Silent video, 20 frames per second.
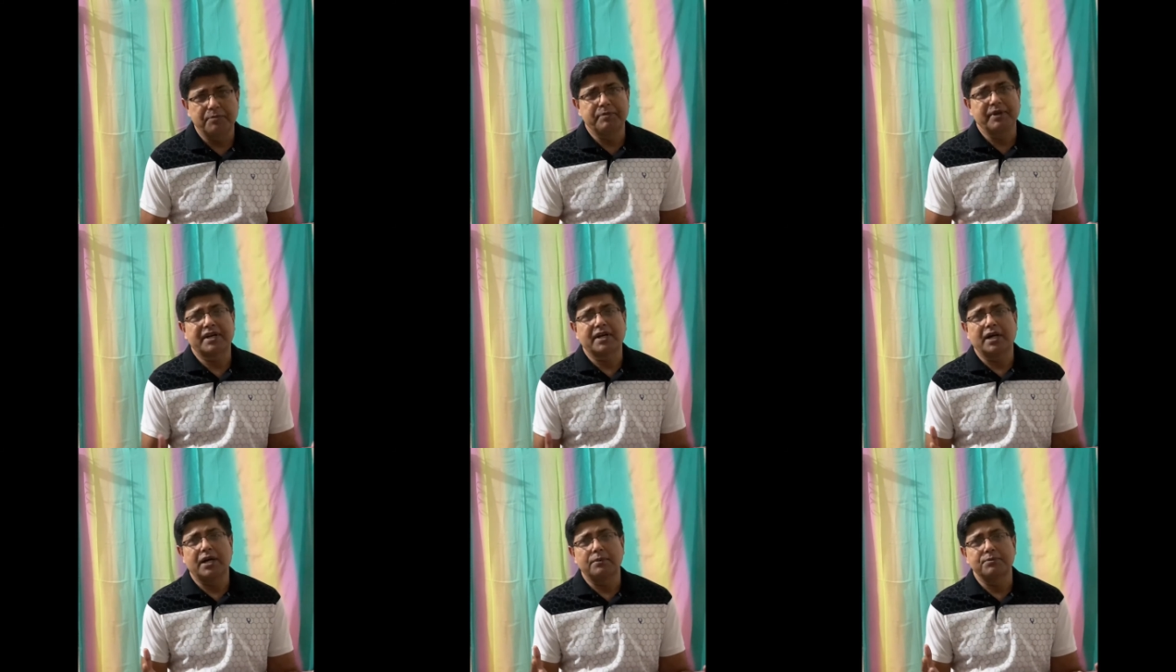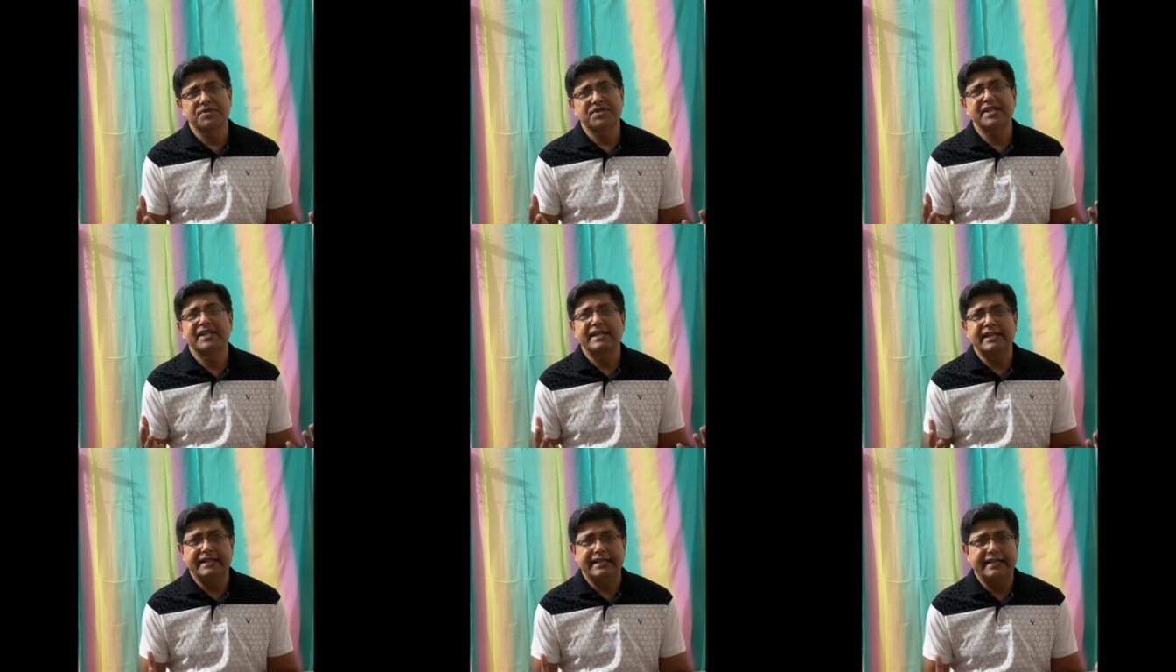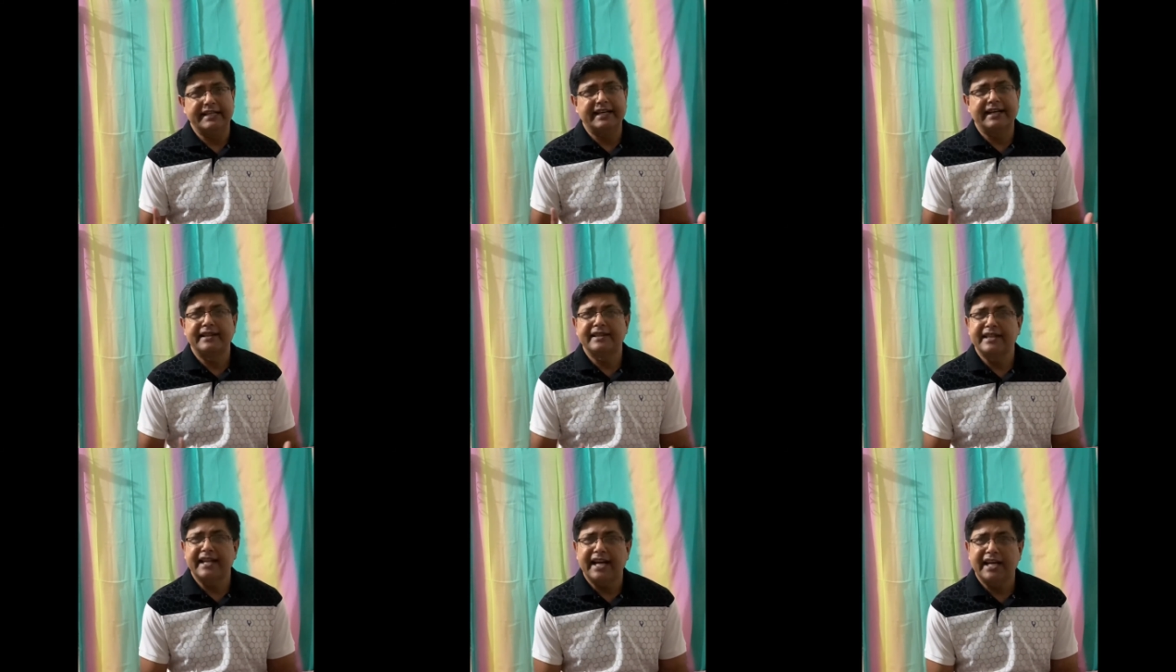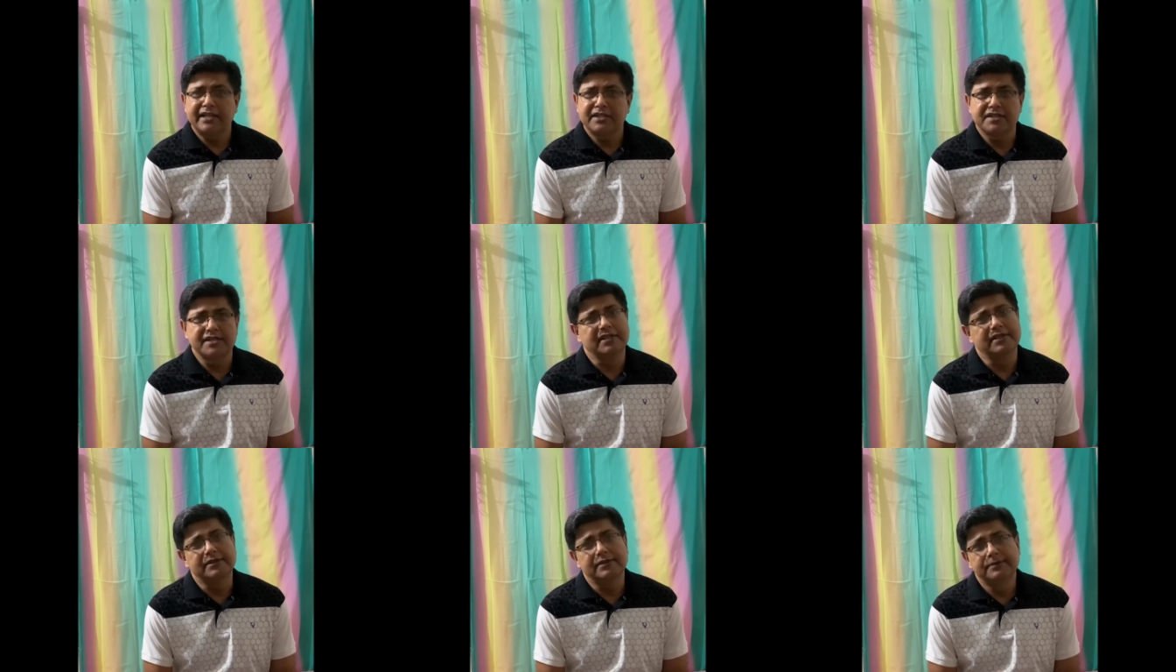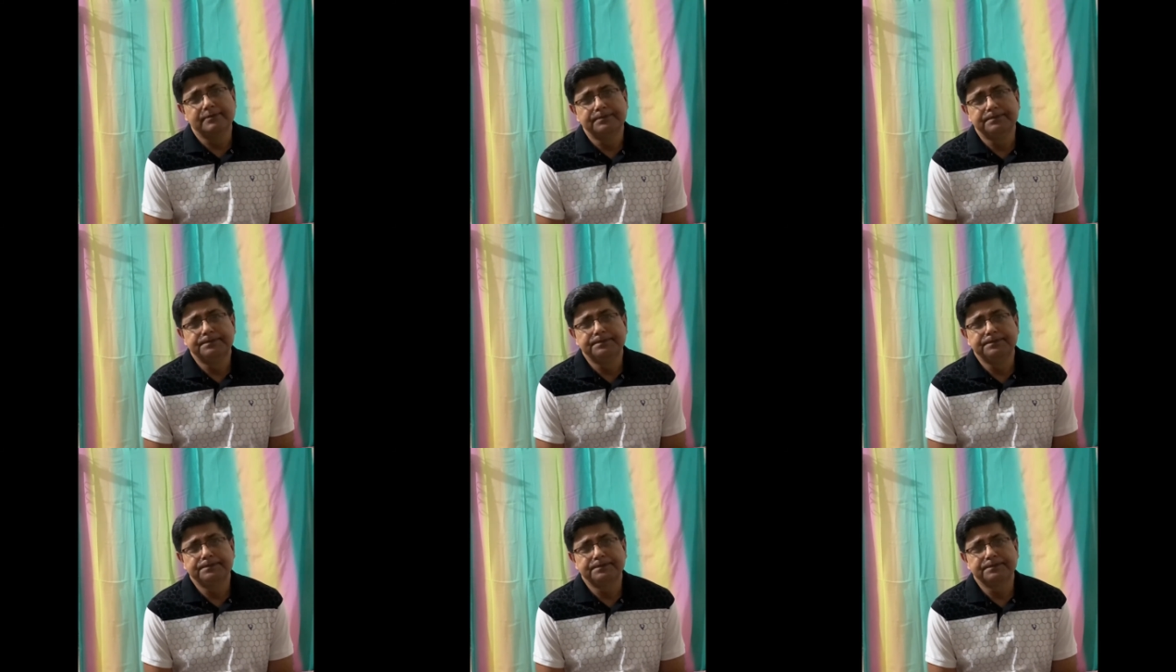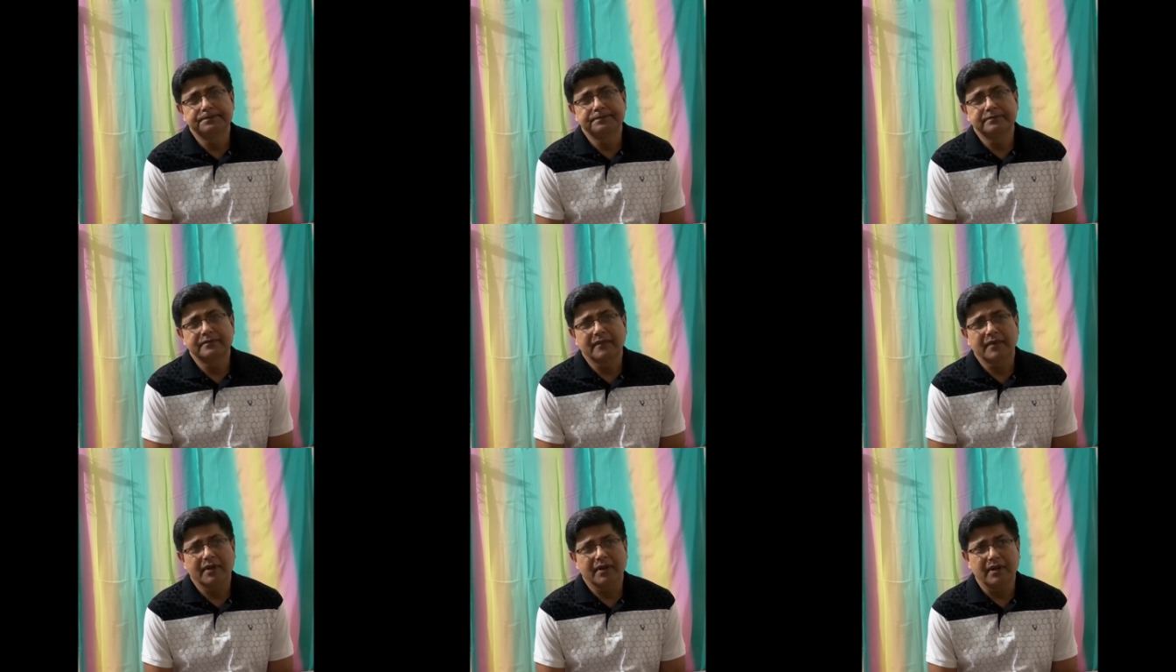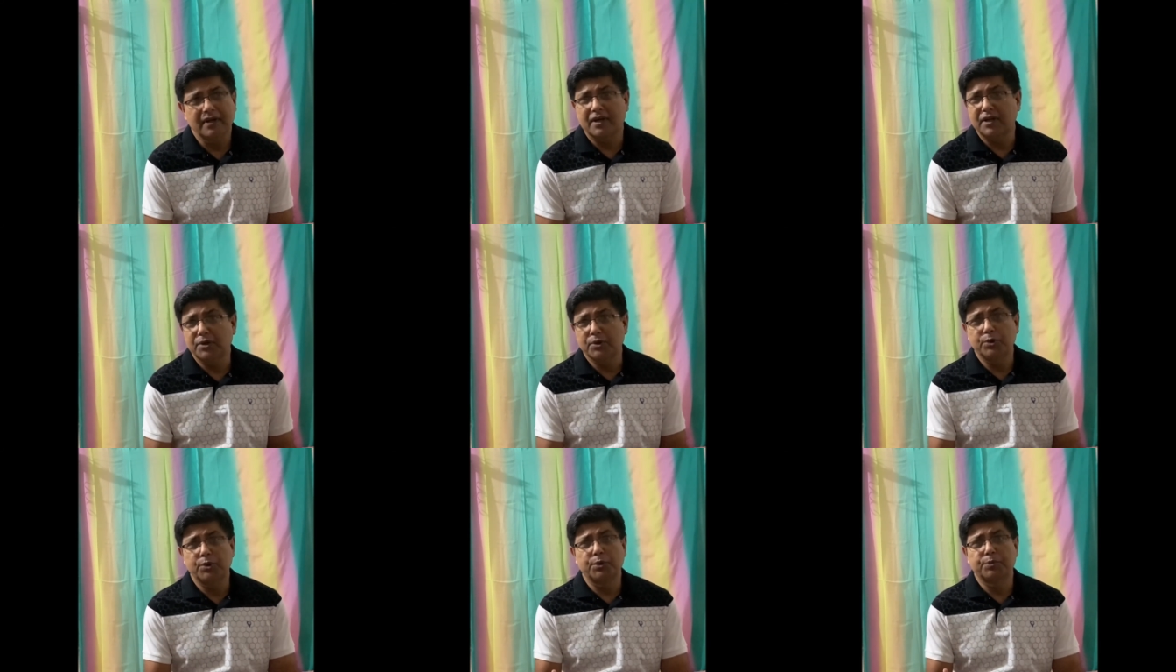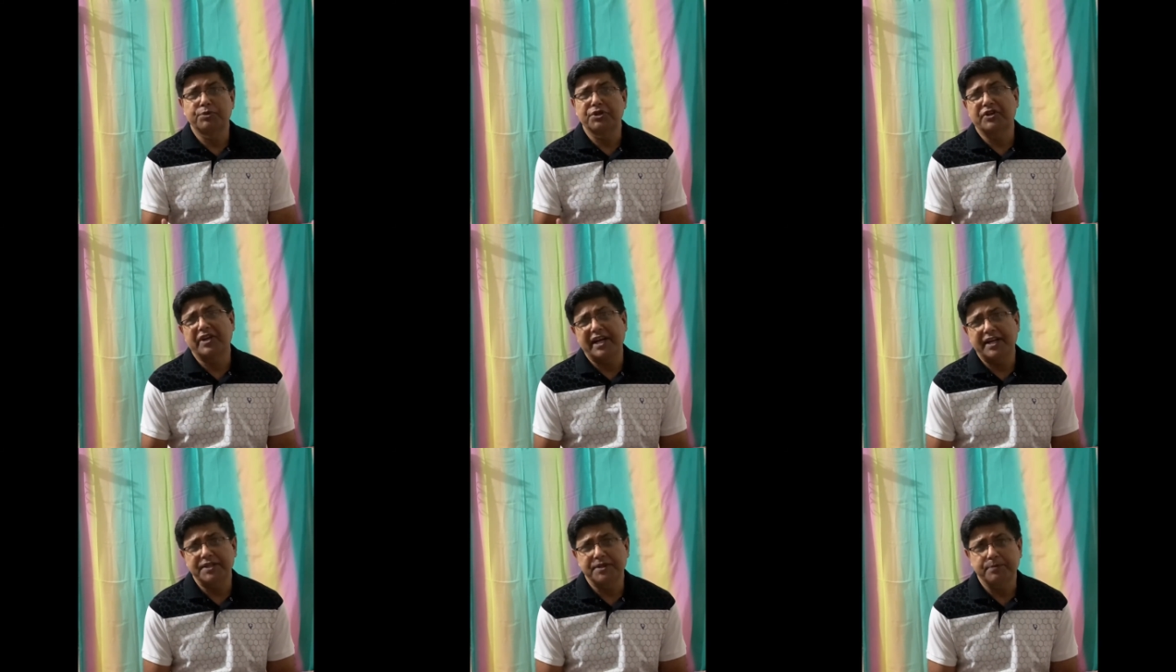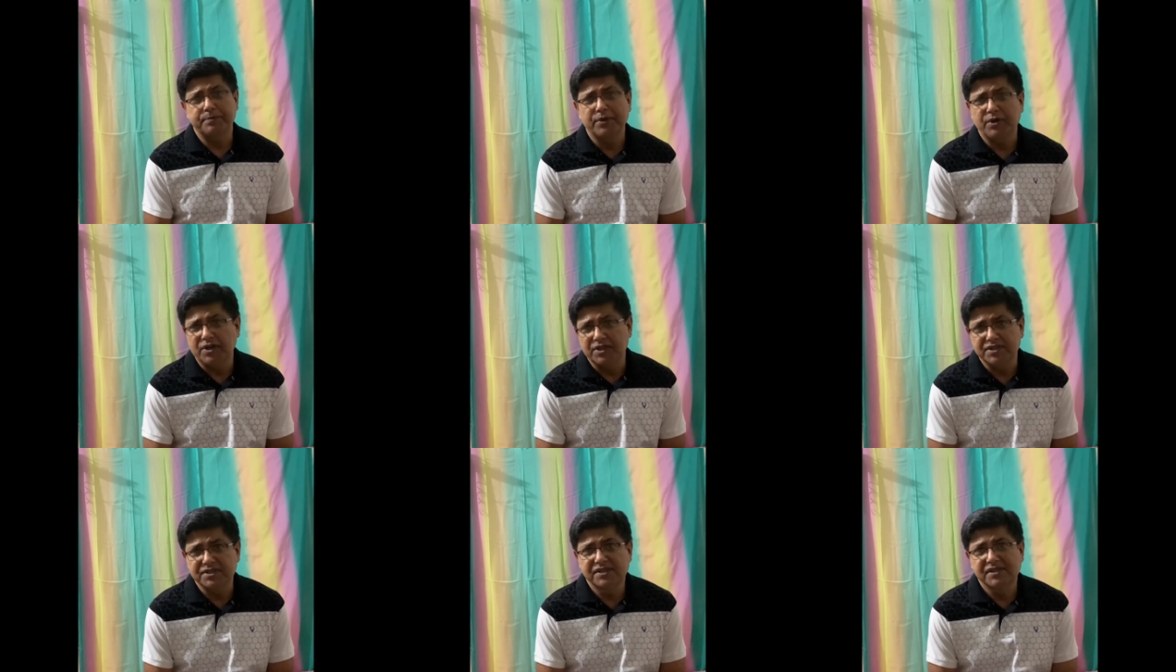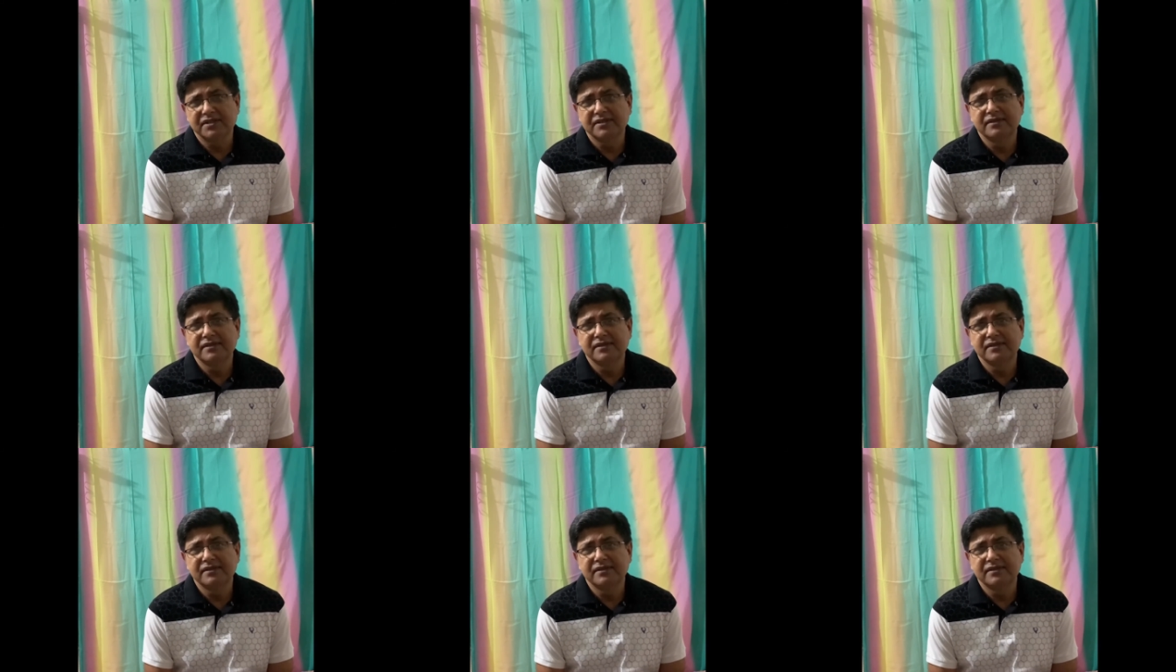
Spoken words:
becomes an illegal land deal. I hope you get the point.